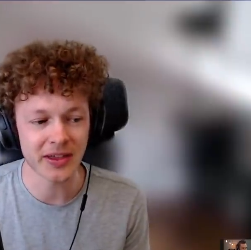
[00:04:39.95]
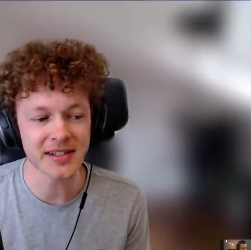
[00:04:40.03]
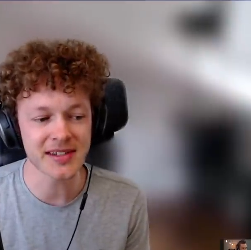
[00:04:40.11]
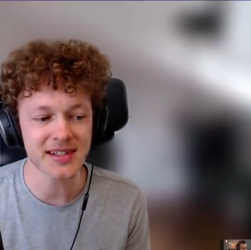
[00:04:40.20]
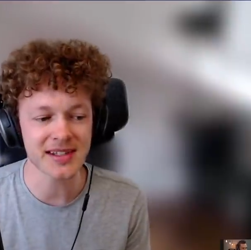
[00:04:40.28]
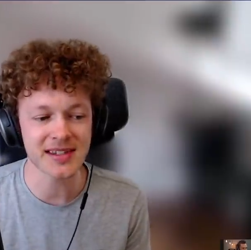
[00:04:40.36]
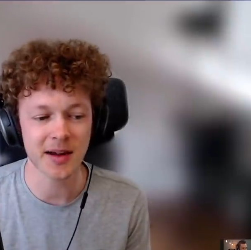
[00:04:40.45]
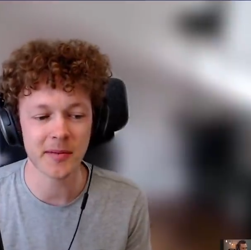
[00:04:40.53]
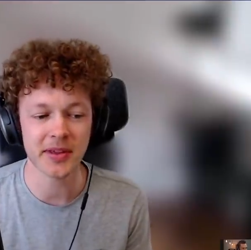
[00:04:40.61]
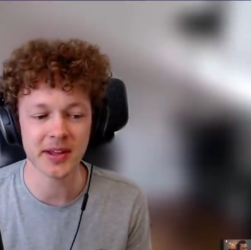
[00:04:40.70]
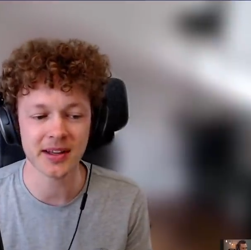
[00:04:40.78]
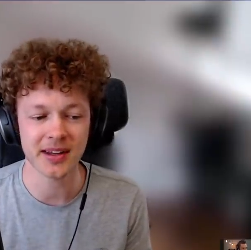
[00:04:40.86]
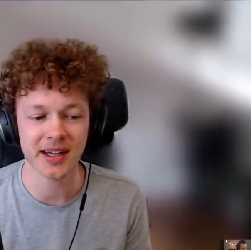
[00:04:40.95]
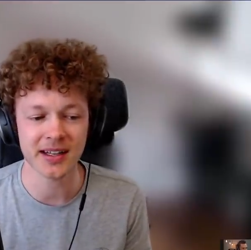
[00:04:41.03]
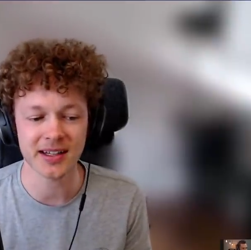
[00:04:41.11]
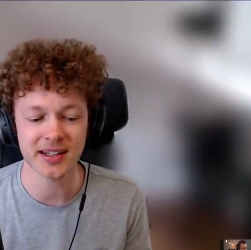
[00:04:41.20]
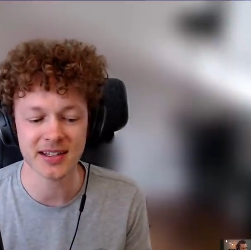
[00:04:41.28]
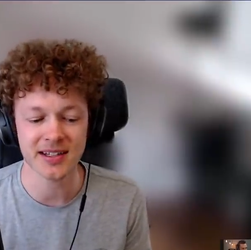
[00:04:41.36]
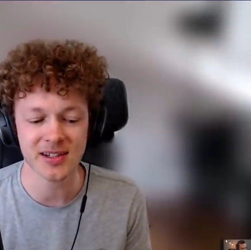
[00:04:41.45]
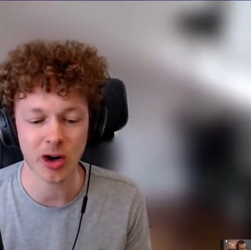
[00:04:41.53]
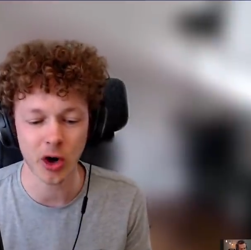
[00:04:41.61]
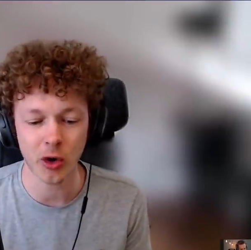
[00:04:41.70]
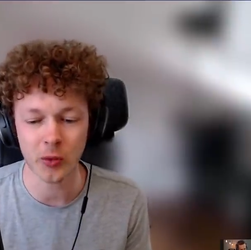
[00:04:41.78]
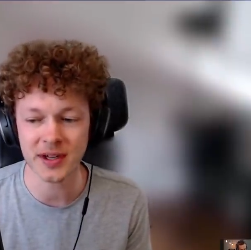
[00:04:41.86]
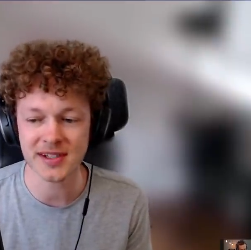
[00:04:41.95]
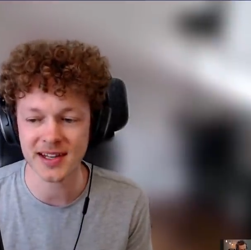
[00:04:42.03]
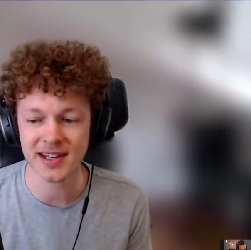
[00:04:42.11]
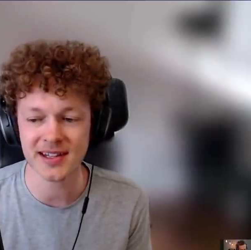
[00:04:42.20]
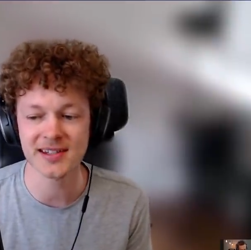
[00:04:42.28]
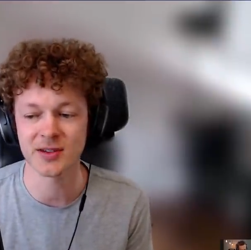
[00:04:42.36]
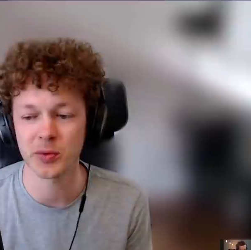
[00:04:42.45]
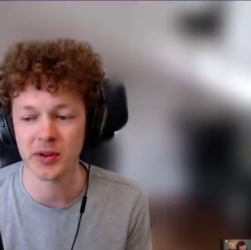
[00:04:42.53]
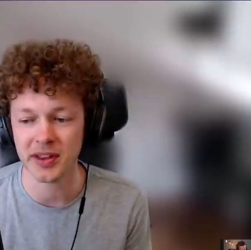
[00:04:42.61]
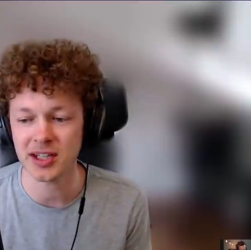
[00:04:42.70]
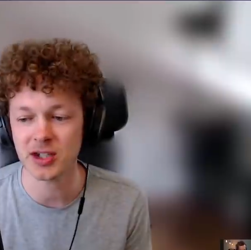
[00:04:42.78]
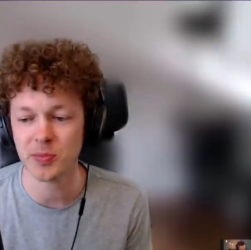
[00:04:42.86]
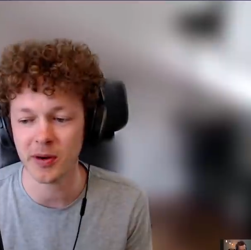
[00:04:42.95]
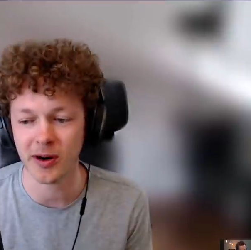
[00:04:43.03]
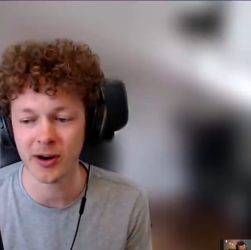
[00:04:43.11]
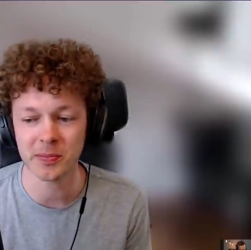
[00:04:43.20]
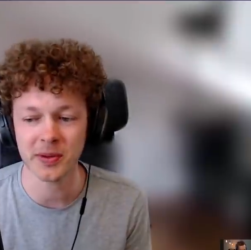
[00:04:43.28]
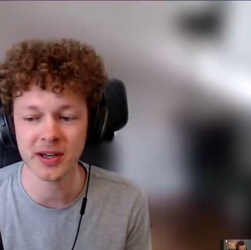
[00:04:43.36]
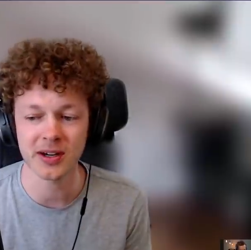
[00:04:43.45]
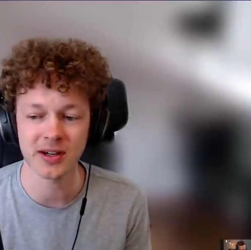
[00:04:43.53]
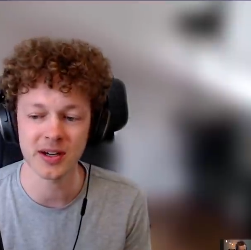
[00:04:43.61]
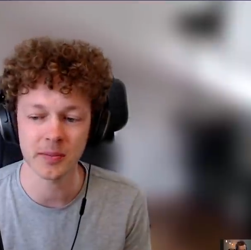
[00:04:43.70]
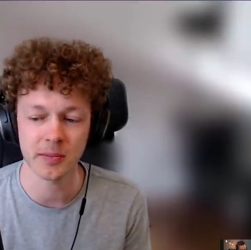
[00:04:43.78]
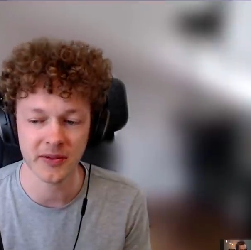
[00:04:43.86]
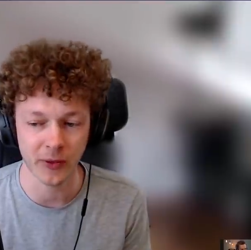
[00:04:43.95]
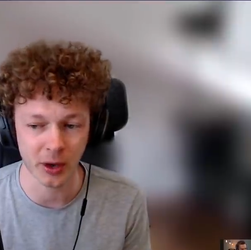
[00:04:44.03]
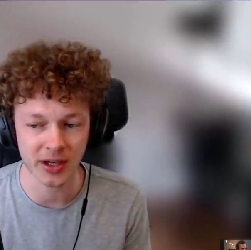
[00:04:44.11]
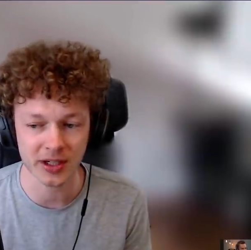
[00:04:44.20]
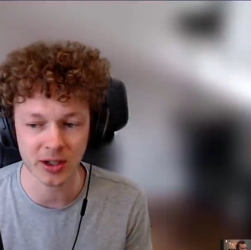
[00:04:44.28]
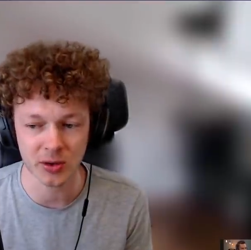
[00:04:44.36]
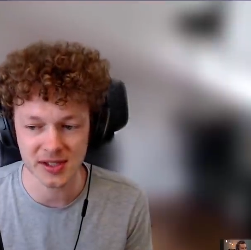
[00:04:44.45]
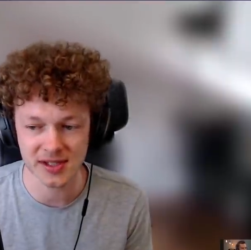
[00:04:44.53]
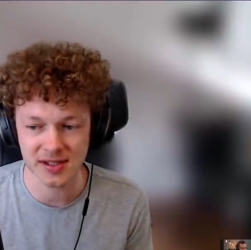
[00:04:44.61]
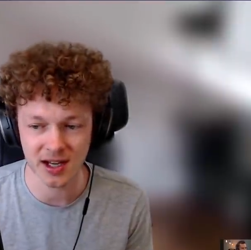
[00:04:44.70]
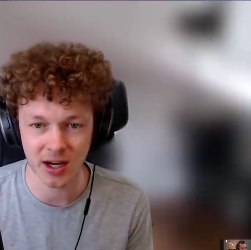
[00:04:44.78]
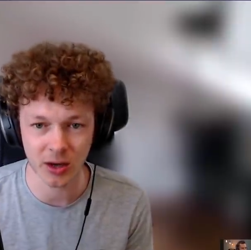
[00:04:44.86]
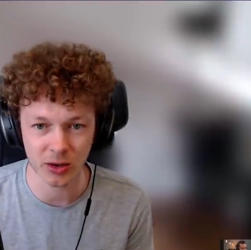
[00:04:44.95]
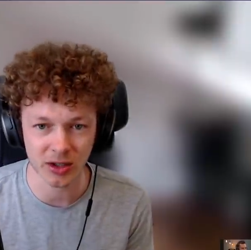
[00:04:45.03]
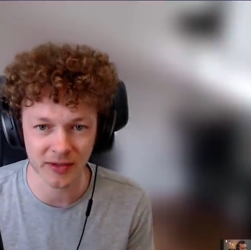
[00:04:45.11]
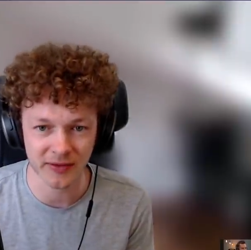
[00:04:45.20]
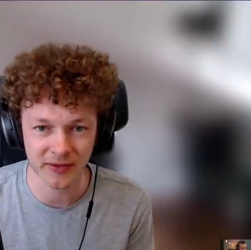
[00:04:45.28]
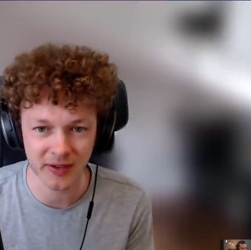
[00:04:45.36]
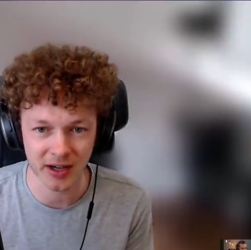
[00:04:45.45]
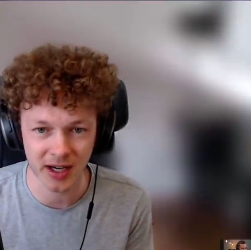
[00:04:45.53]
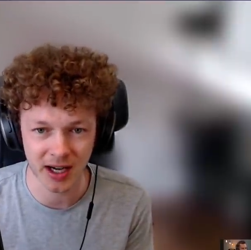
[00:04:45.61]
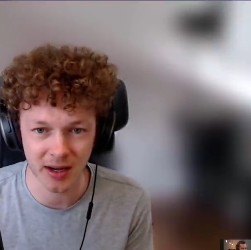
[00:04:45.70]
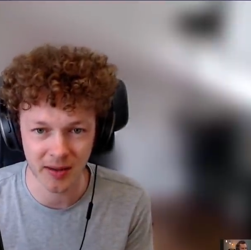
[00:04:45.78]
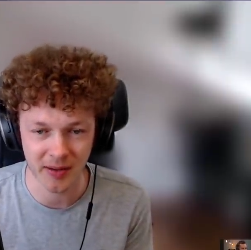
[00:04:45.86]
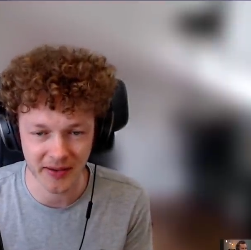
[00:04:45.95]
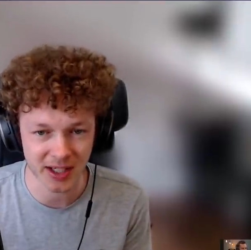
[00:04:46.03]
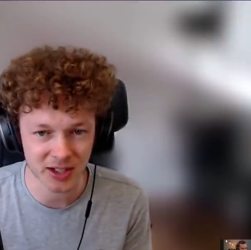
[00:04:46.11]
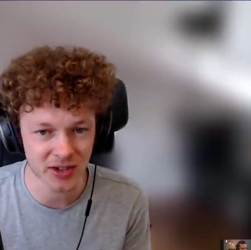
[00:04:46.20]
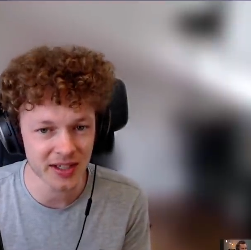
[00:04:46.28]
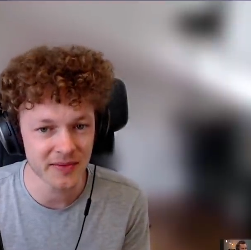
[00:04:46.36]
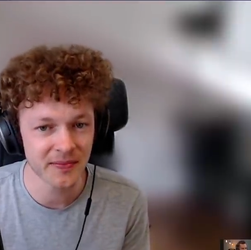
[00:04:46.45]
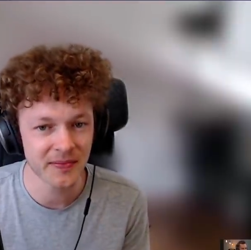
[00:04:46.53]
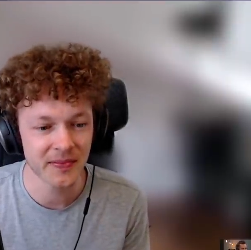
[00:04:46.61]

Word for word: this is something that is always tested with each part because before it goes out of uh, the factory.